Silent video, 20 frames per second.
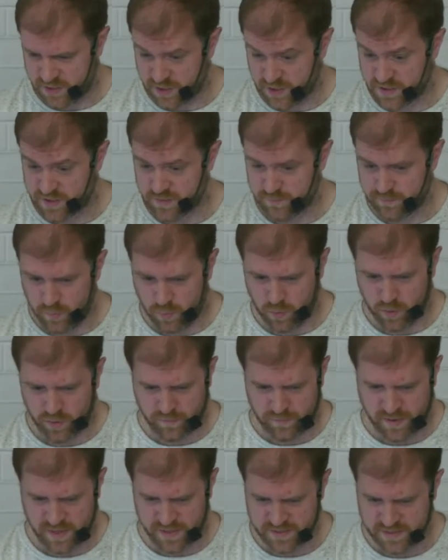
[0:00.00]
just more
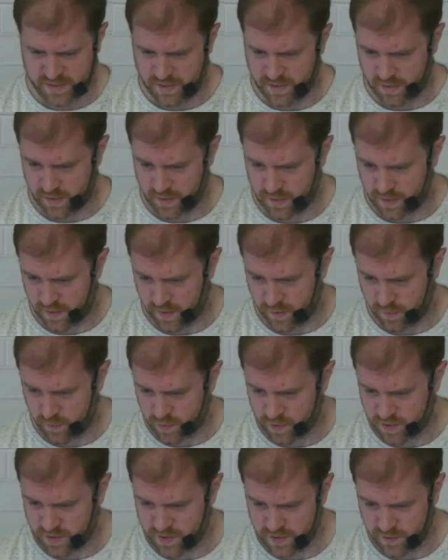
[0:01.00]
complexity that I don't
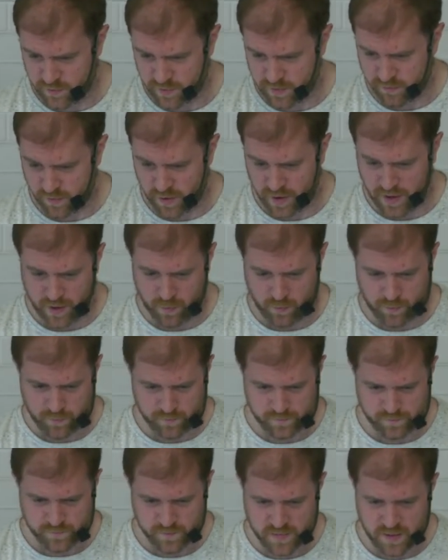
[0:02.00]
want to deal with right now.
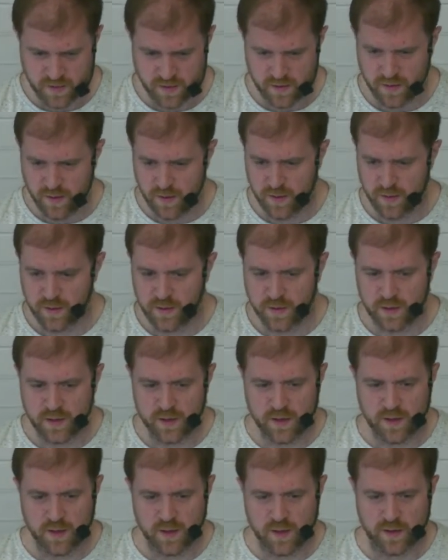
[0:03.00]

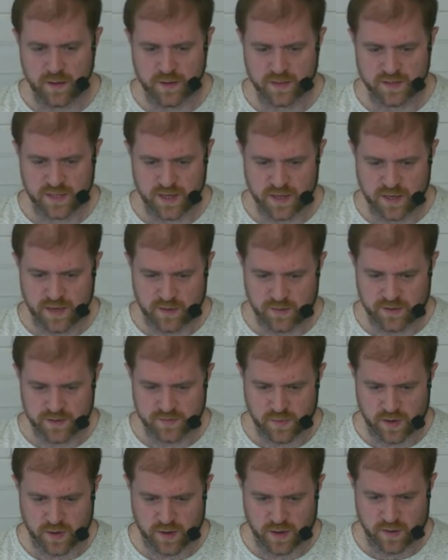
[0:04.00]
And you can see here is
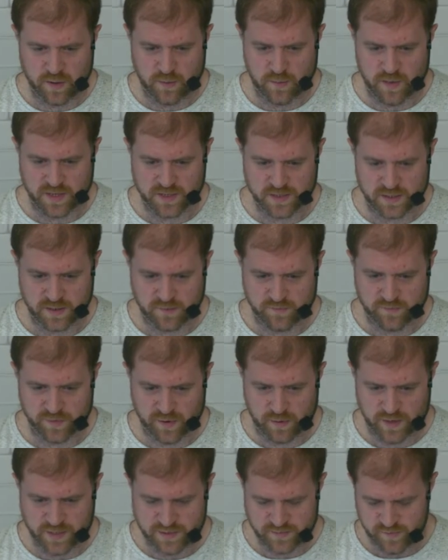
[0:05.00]
my amazing
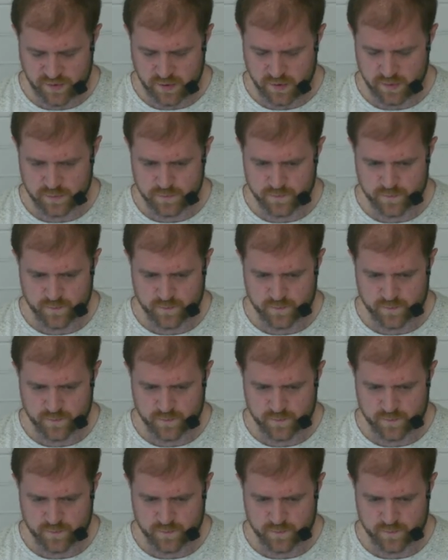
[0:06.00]
configuration file.